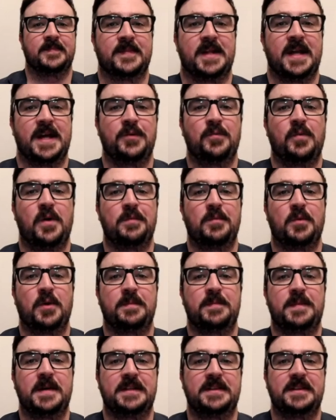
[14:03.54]
And one
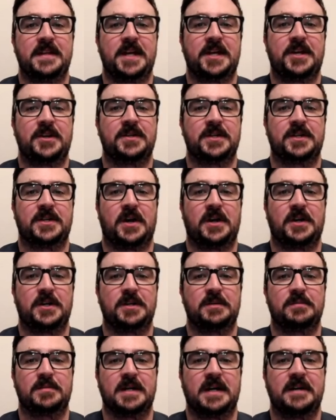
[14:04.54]
more big thank you to
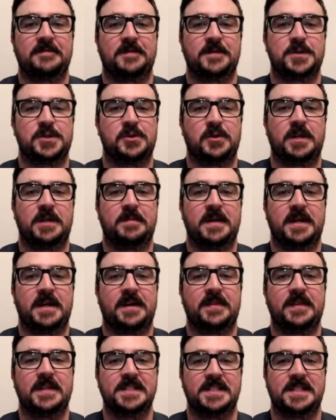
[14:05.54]
Carl and Brett for joining me
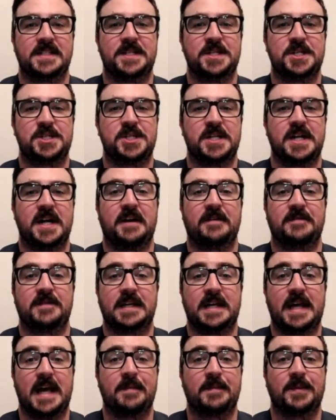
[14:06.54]
on this edition of
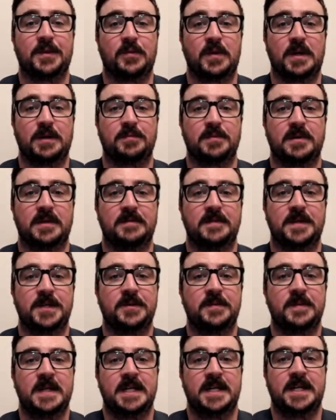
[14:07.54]
the Game of the Week
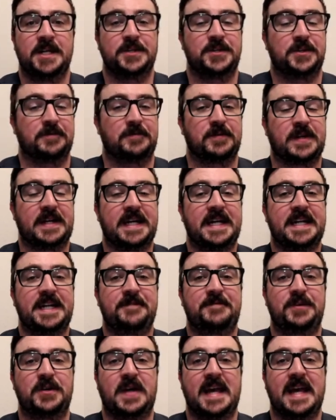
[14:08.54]
Preview. Don't forget,
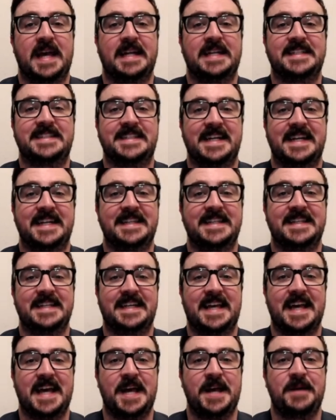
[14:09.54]
if you can't attend the
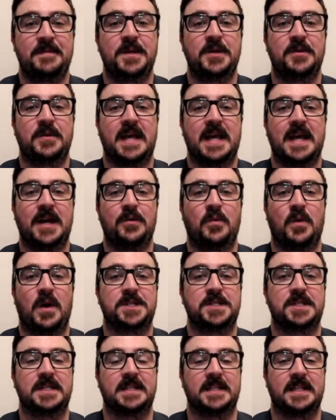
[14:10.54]
game, you can
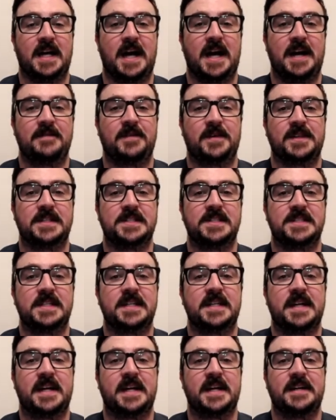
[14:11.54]
watch it live on the
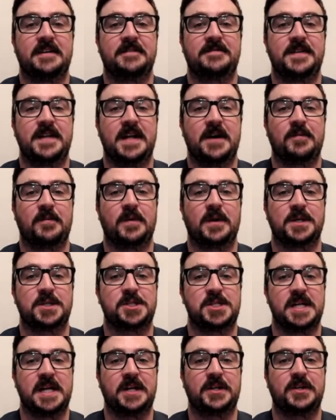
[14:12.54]
C I F
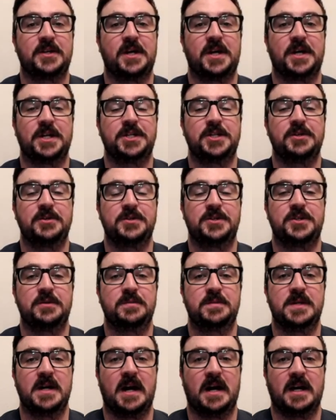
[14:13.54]
Network channel on
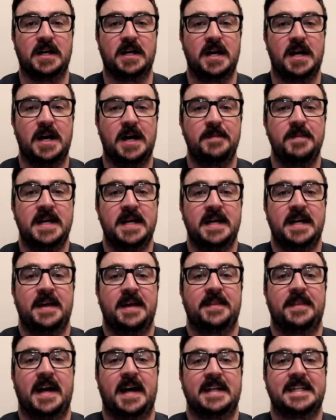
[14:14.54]
YouTube dot com.
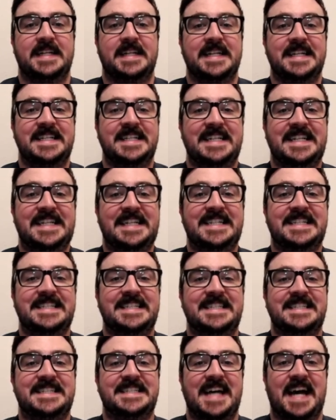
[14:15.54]
That, again,
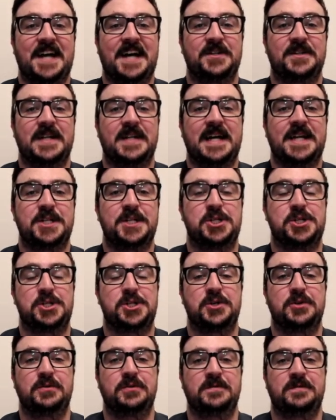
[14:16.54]
is Saturday,
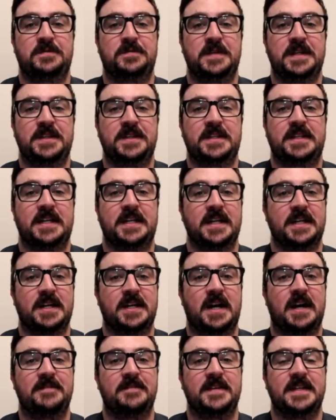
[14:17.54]
June fifth.
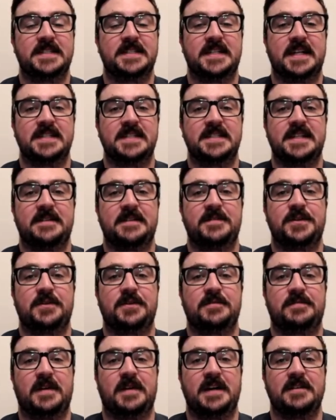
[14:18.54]
Kickoff is at seven
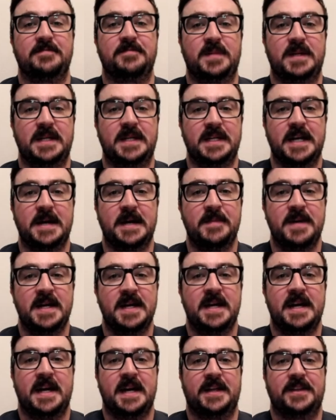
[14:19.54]
oh five p m
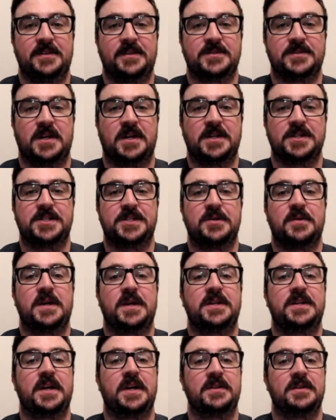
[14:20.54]
And there's also
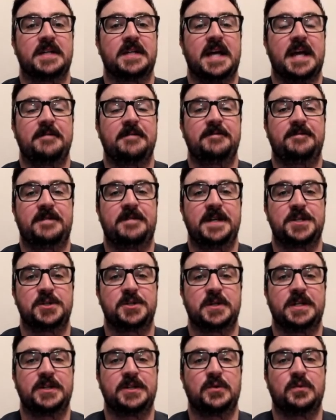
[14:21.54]
another game
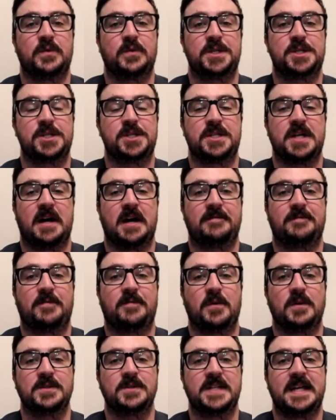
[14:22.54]
featuring the Wichita
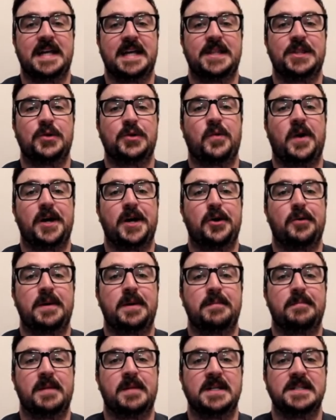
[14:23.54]
Force and the
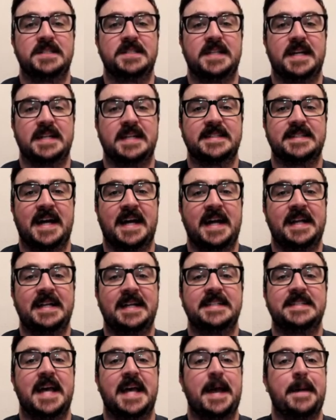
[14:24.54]
Wyoming Mustangs. That
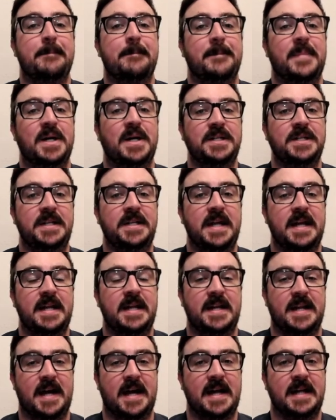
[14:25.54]
is a Monday
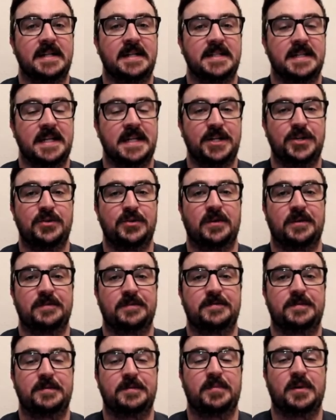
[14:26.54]
night indoor
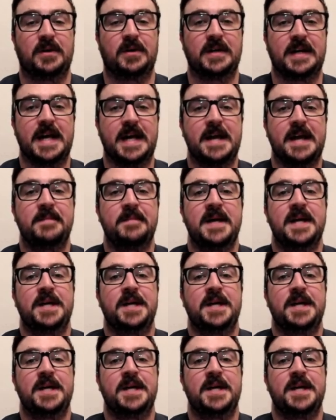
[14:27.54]
football game.